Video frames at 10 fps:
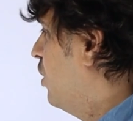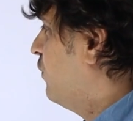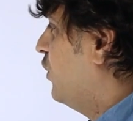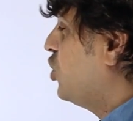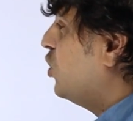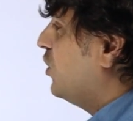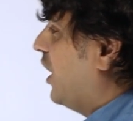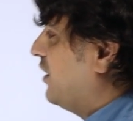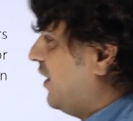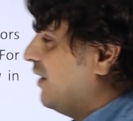of, for sure
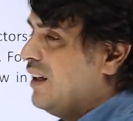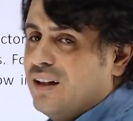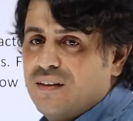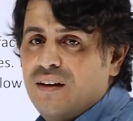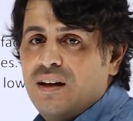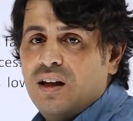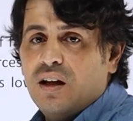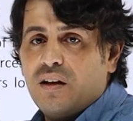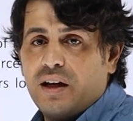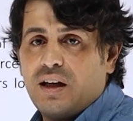that I need
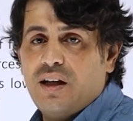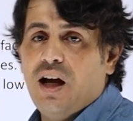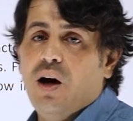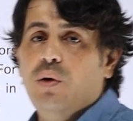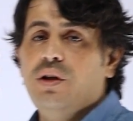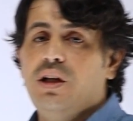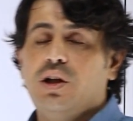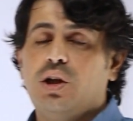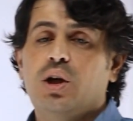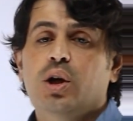a noun
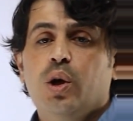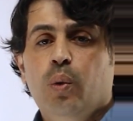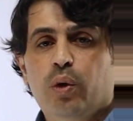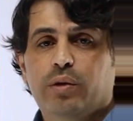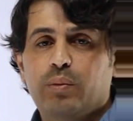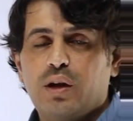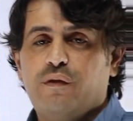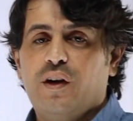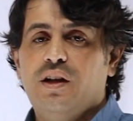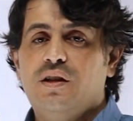here with the
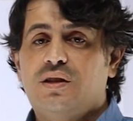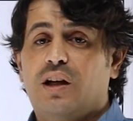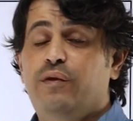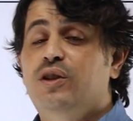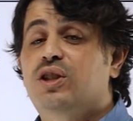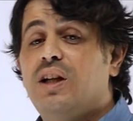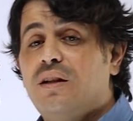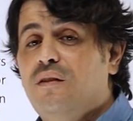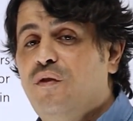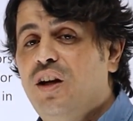modifiers. If it's
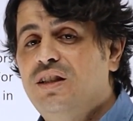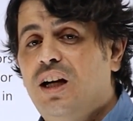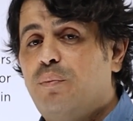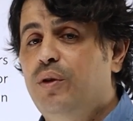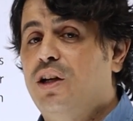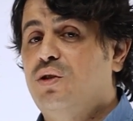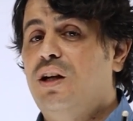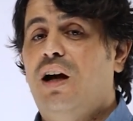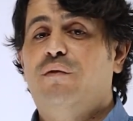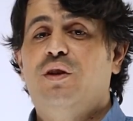not, for example, I should
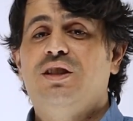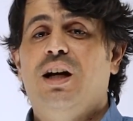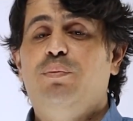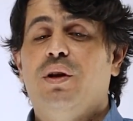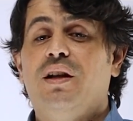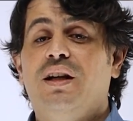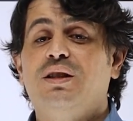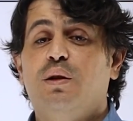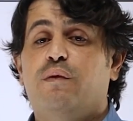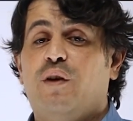have, for example, a
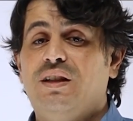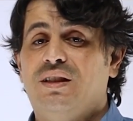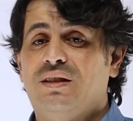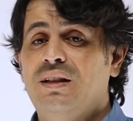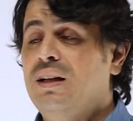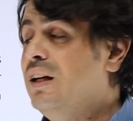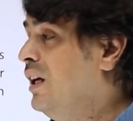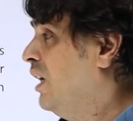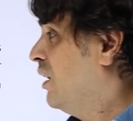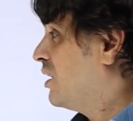list of phrases.
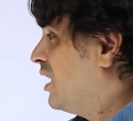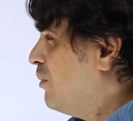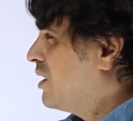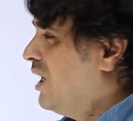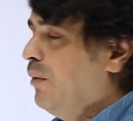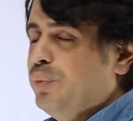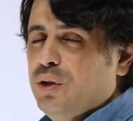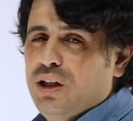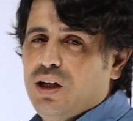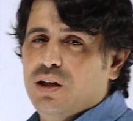The same example
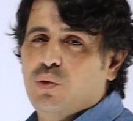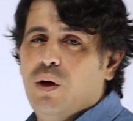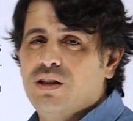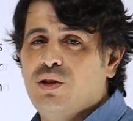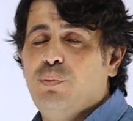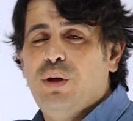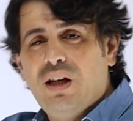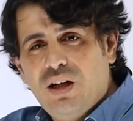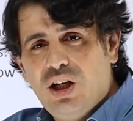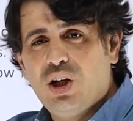here, it was
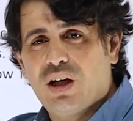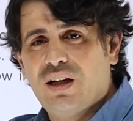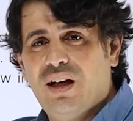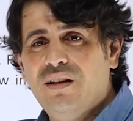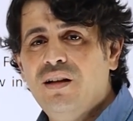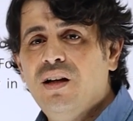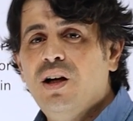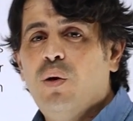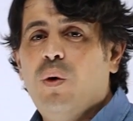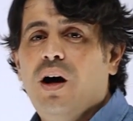repeated here again.
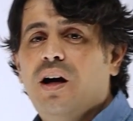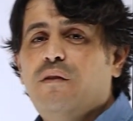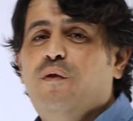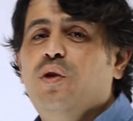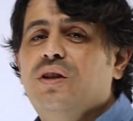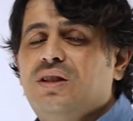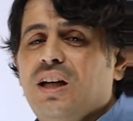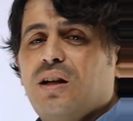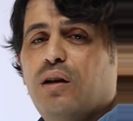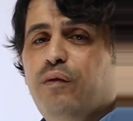Why? For the
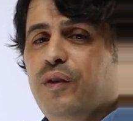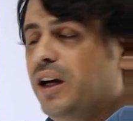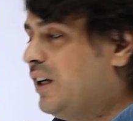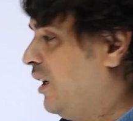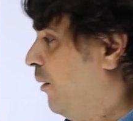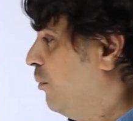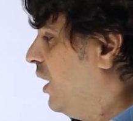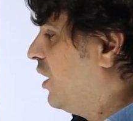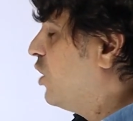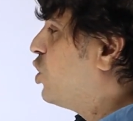sake of
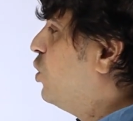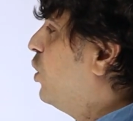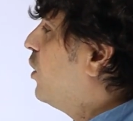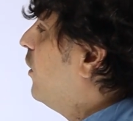making sure